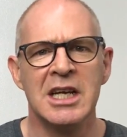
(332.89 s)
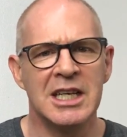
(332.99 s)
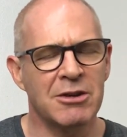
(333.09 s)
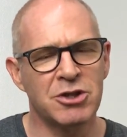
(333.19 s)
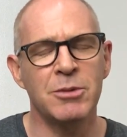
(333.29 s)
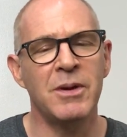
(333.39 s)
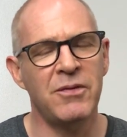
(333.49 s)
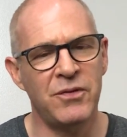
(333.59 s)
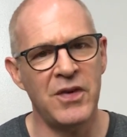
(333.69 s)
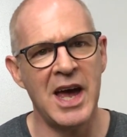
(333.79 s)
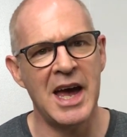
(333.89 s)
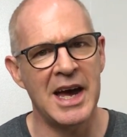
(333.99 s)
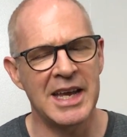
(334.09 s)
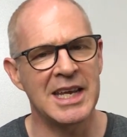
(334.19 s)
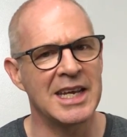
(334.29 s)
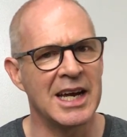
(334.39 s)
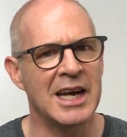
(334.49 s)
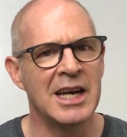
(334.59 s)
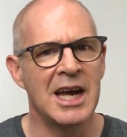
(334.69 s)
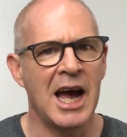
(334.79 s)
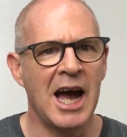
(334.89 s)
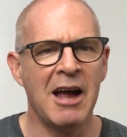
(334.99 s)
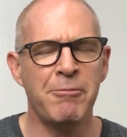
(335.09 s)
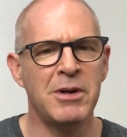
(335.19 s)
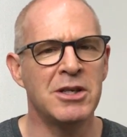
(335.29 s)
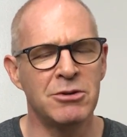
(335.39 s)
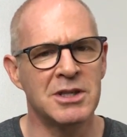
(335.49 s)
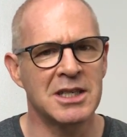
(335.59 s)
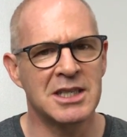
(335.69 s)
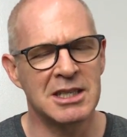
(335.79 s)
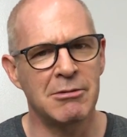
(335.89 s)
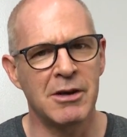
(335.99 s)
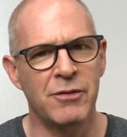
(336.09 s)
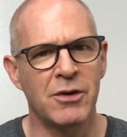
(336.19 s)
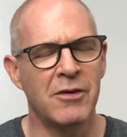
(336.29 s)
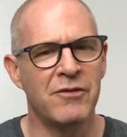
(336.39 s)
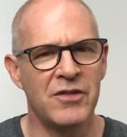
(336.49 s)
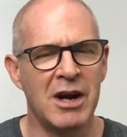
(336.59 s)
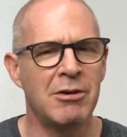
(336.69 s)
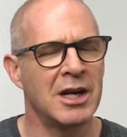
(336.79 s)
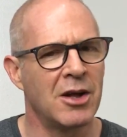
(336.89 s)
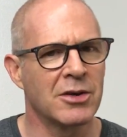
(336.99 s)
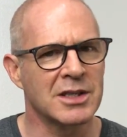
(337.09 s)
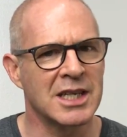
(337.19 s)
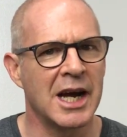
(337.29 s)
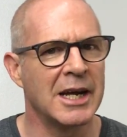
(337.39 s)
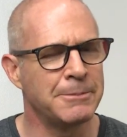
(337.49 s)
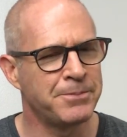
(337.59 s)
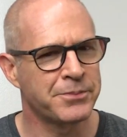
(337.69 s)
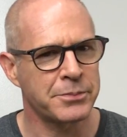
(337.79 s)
Now, to be fair here, I've been using Siri for a very long time